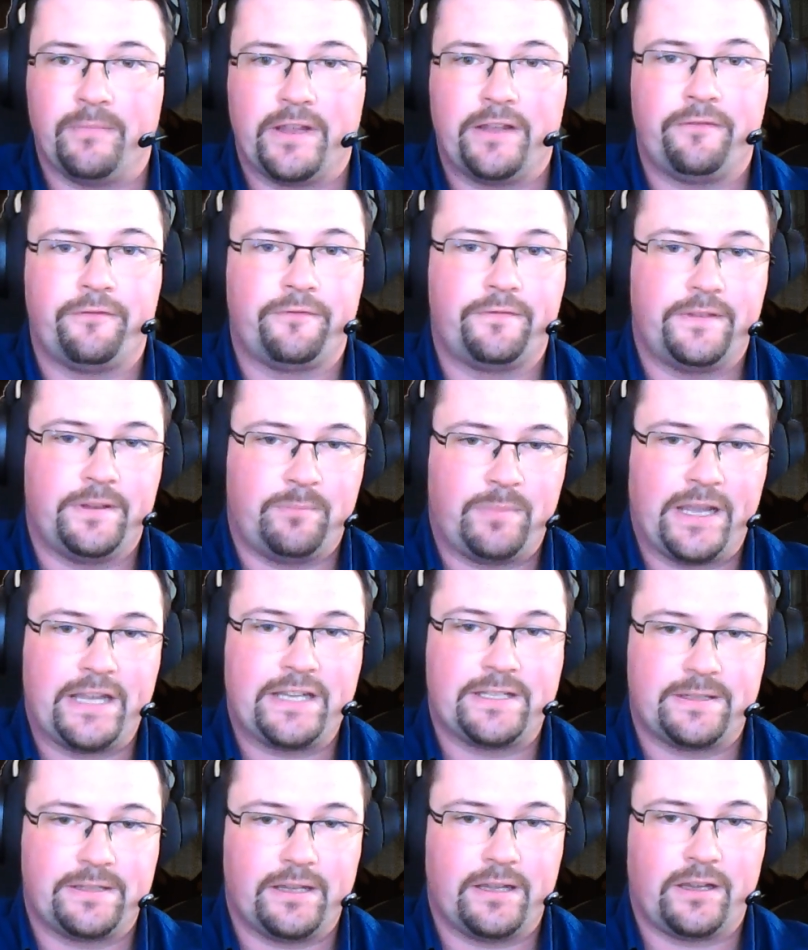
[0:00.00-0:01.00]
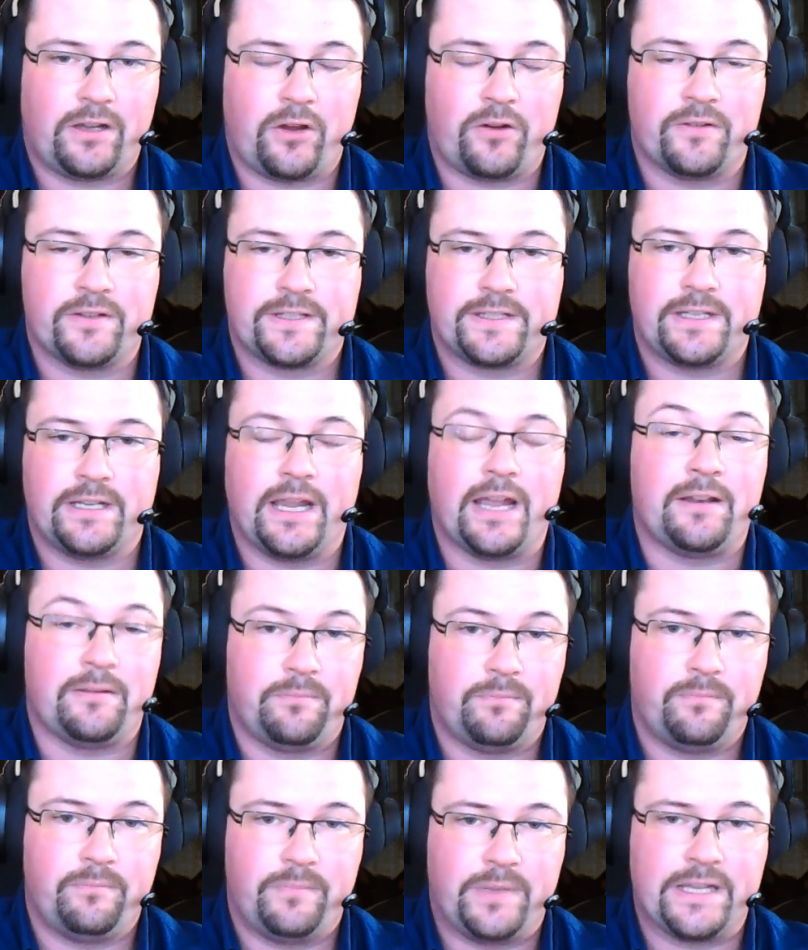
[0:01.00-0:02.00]
If the base currency, and
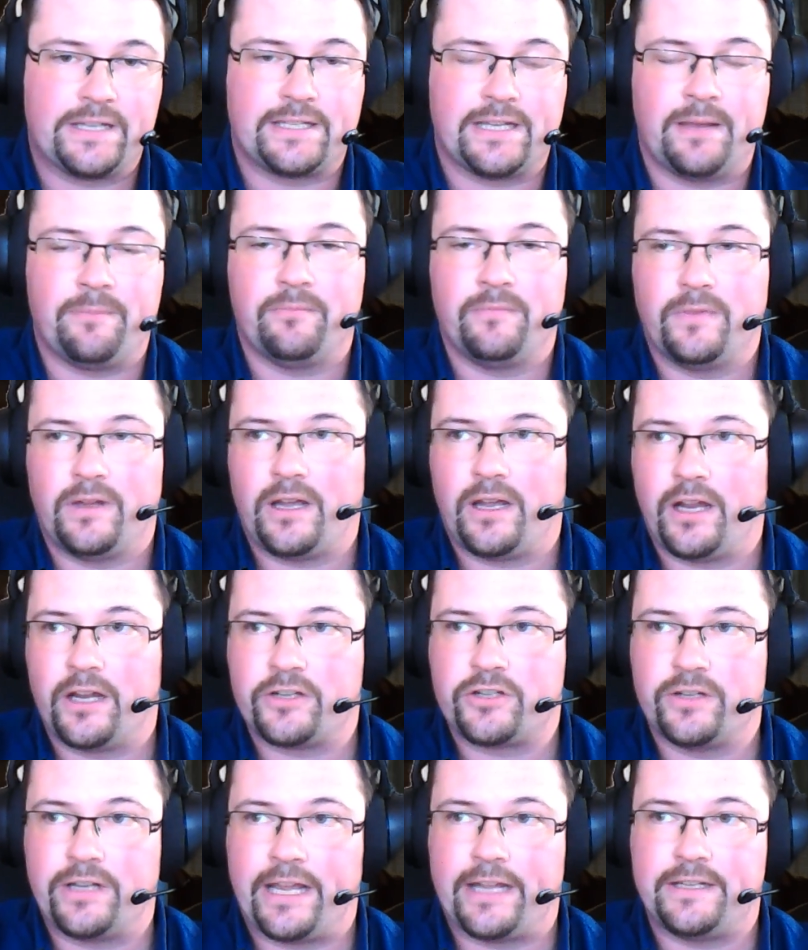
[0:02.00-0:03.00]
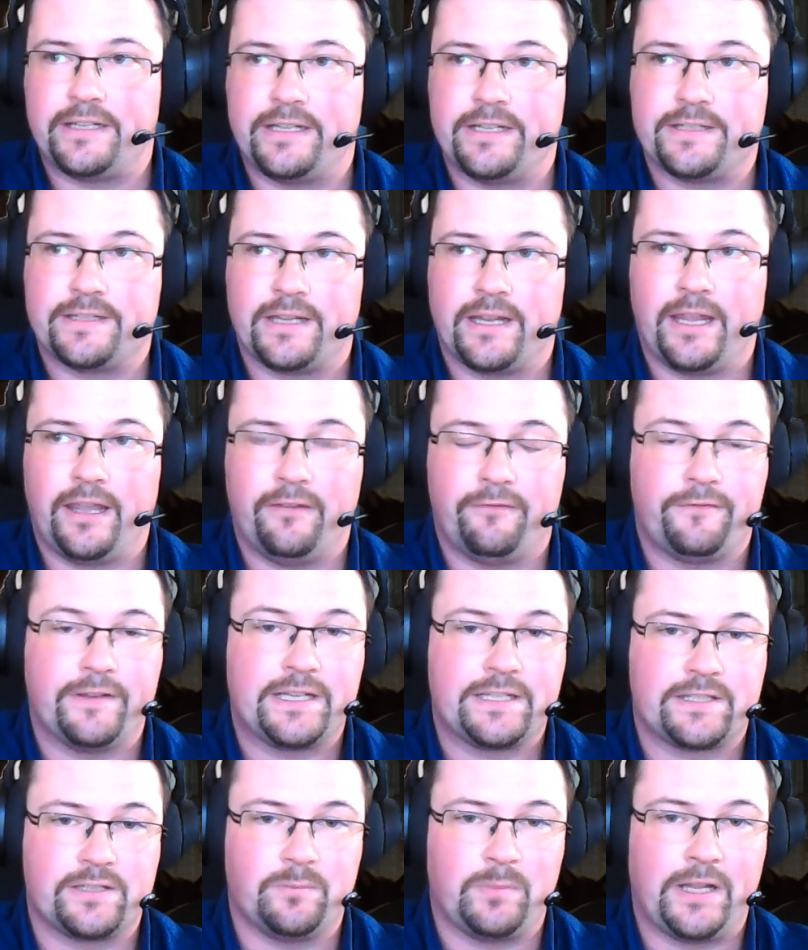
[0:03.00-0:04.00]
PSM, I should add, is a
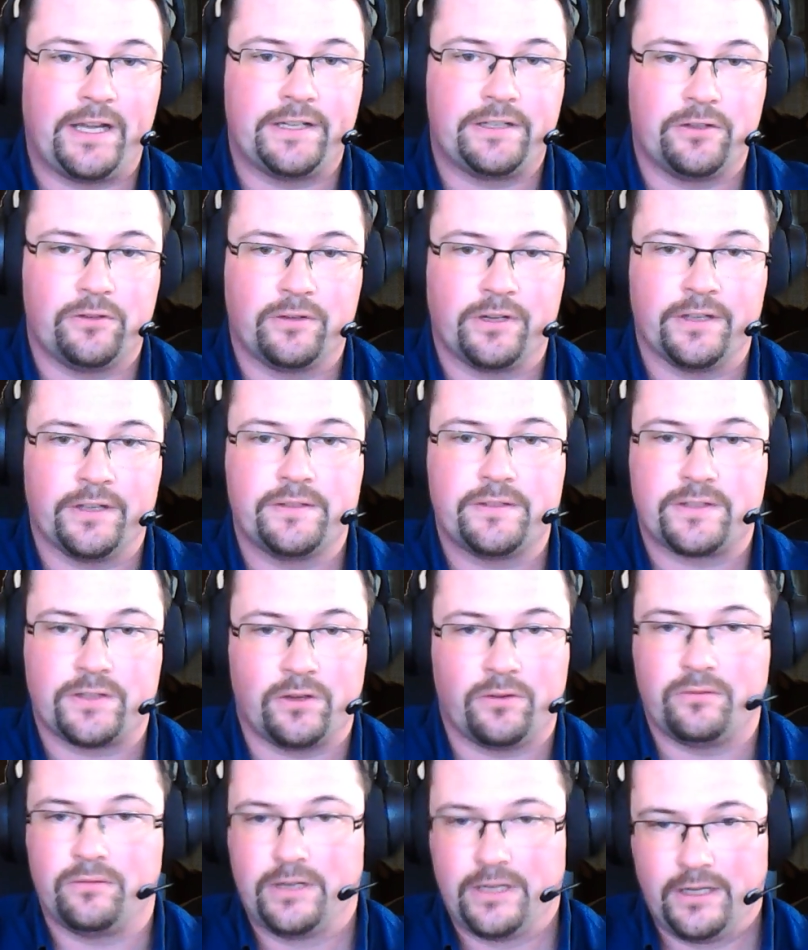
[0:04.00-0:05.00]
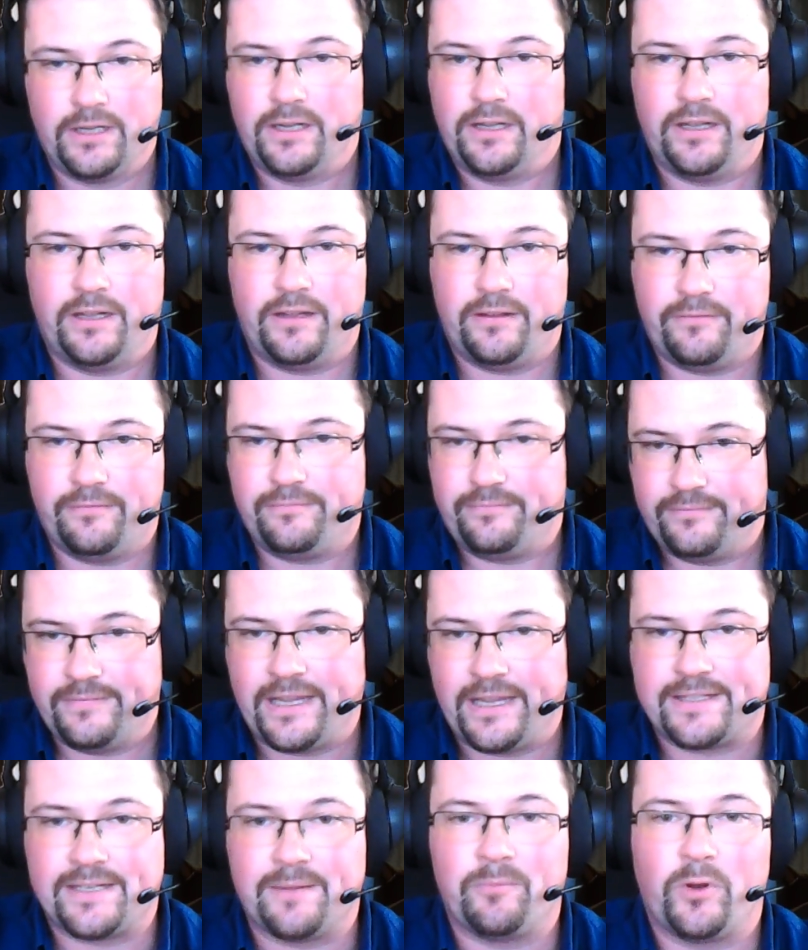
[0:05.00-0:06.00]
fixed supply token, so
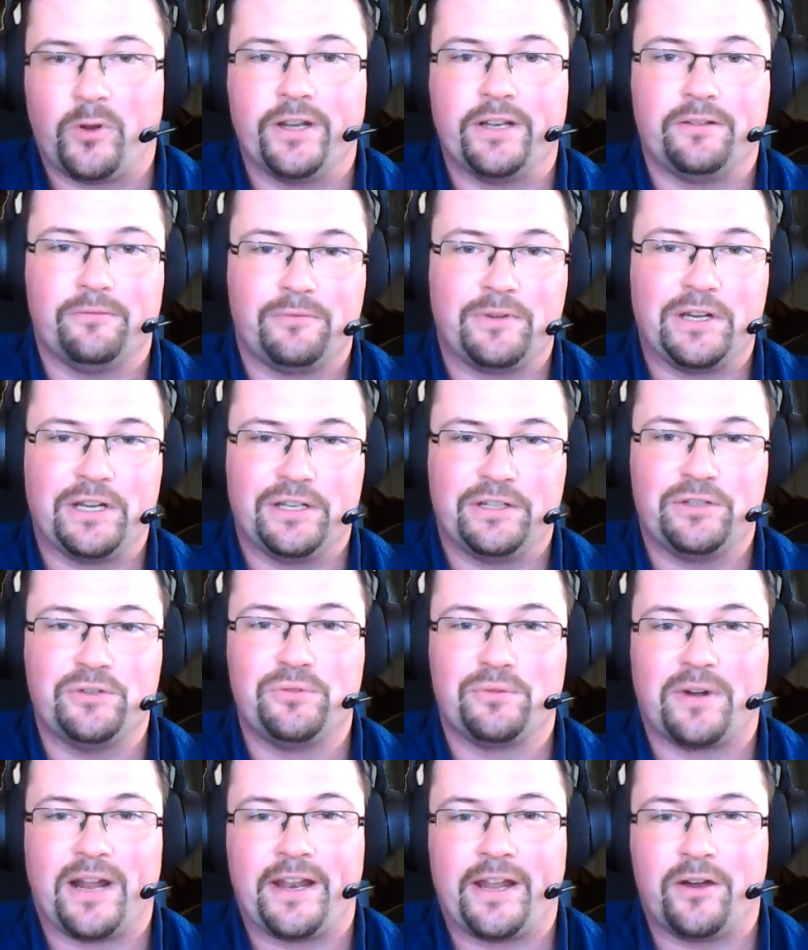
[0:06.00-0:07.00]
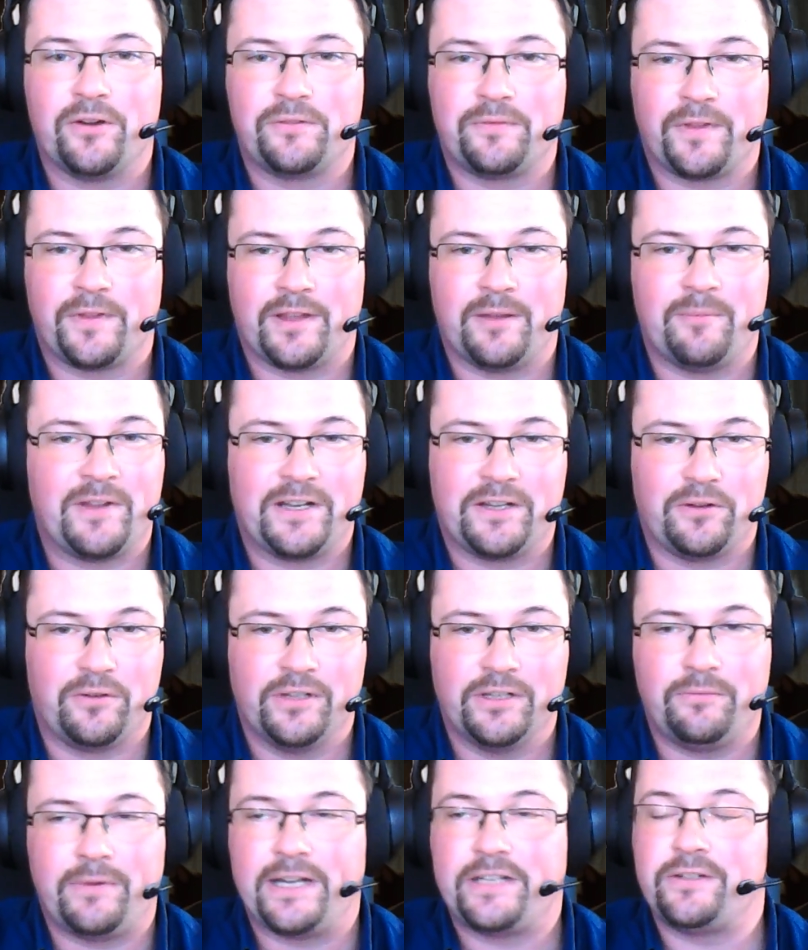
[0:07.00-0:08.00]
at some point we do run out with them, and the
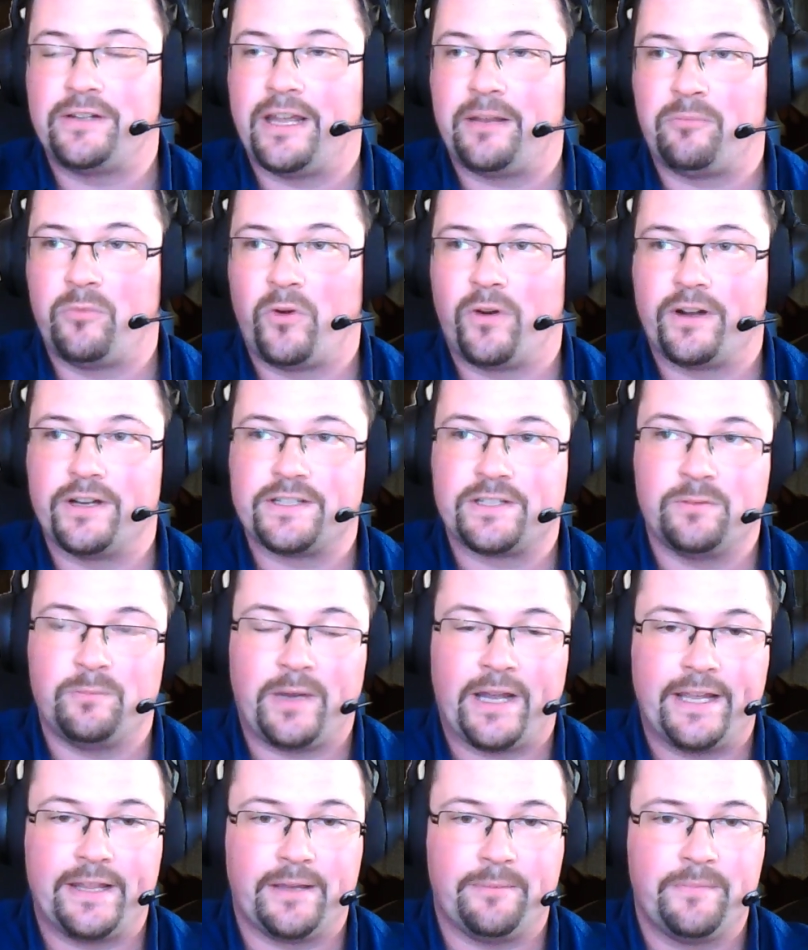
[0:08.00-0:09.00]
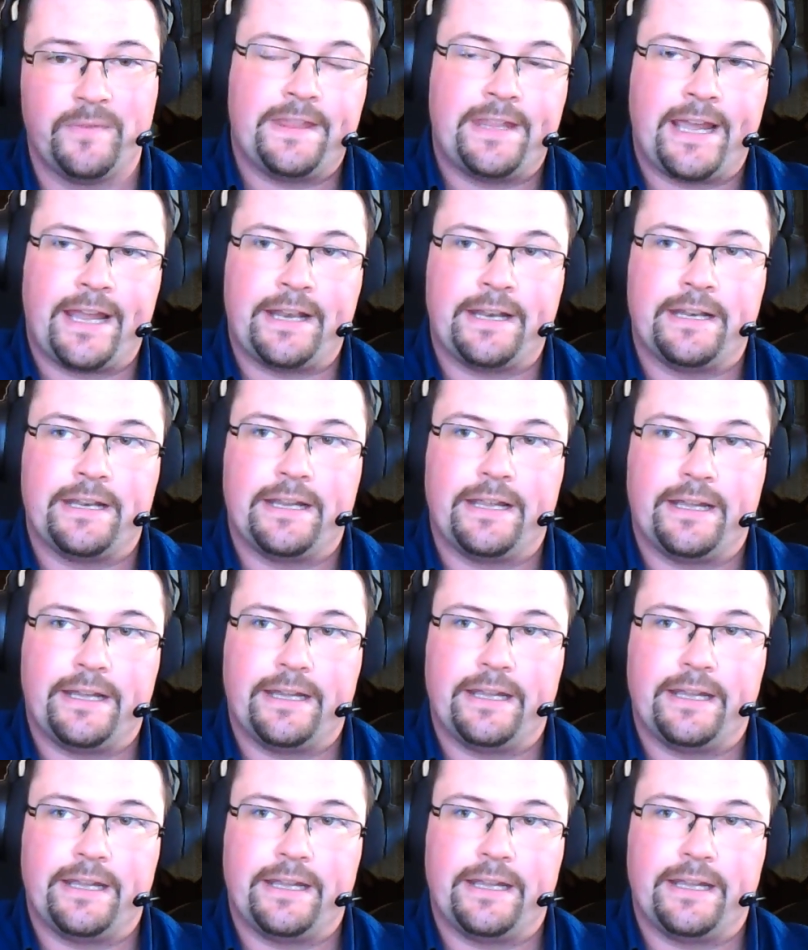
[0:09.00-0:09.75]
only way to get more is to buy them, then